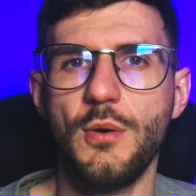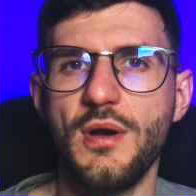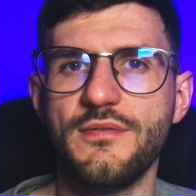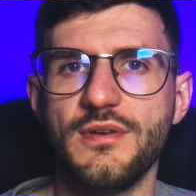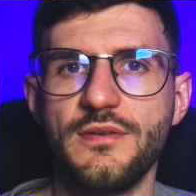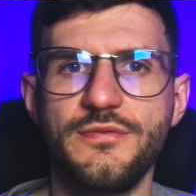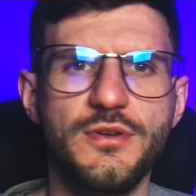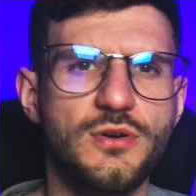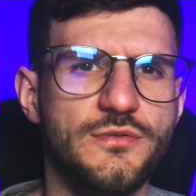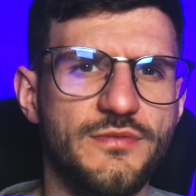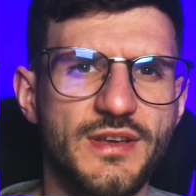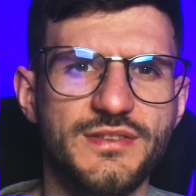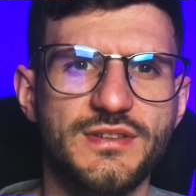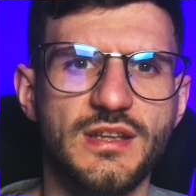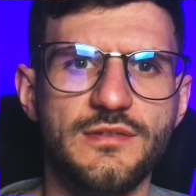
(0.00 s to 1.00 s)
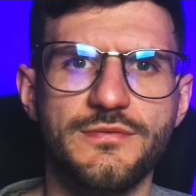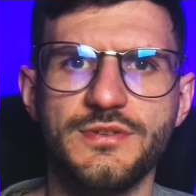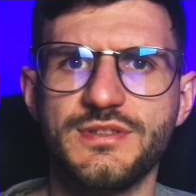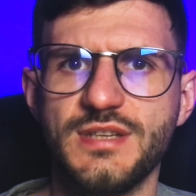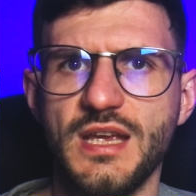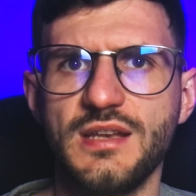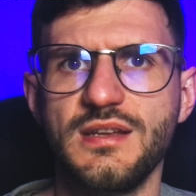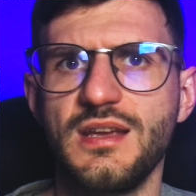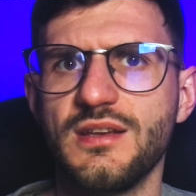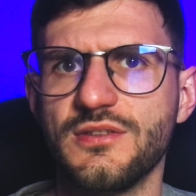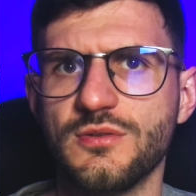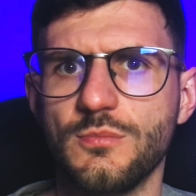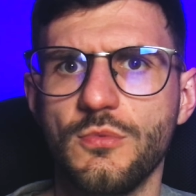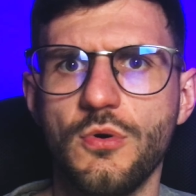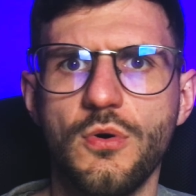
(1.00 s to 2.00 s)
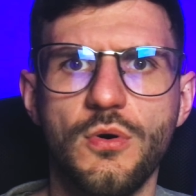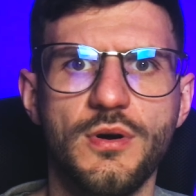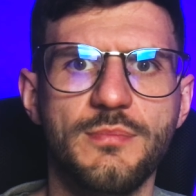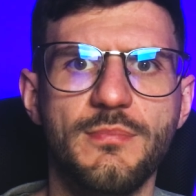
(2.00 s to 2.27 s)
However, if you're investing for 10 years or more,